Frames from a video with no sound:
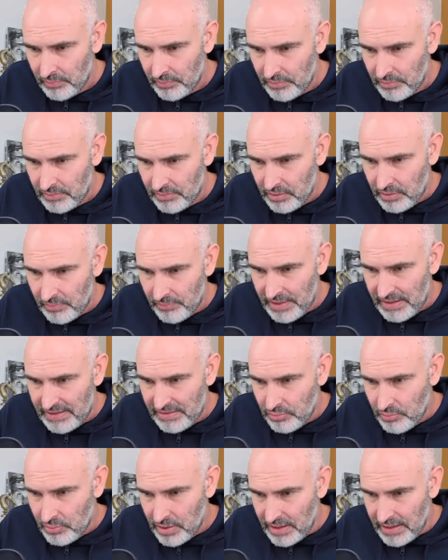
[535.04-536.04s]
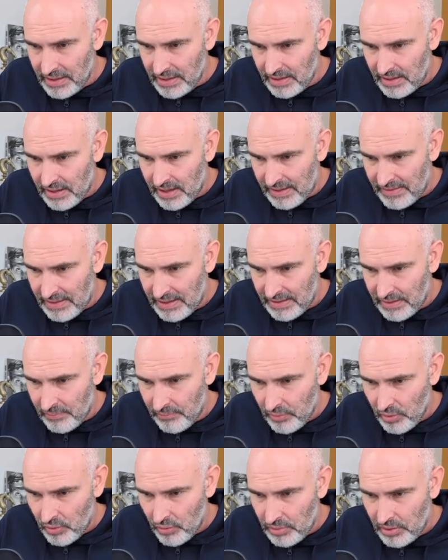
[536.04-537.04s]
So he plays queen here. I take the
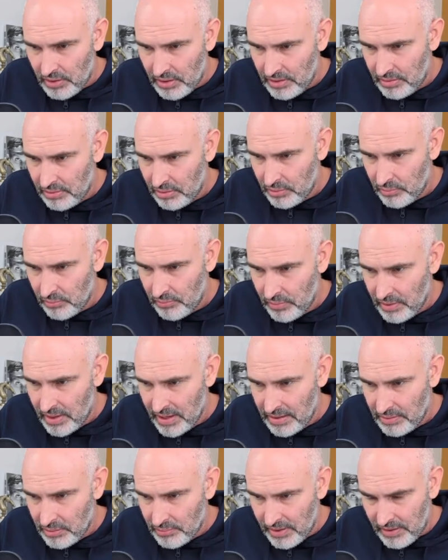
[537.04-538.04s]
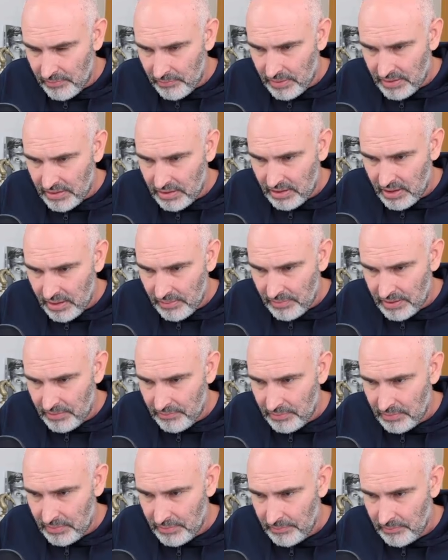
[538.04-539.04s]
pawn on a2. I don't have much time
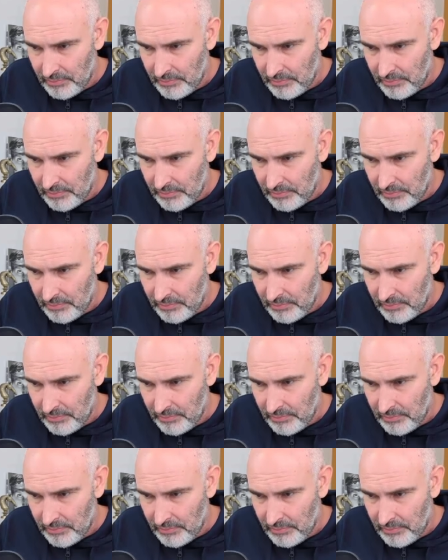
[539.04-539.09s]
left.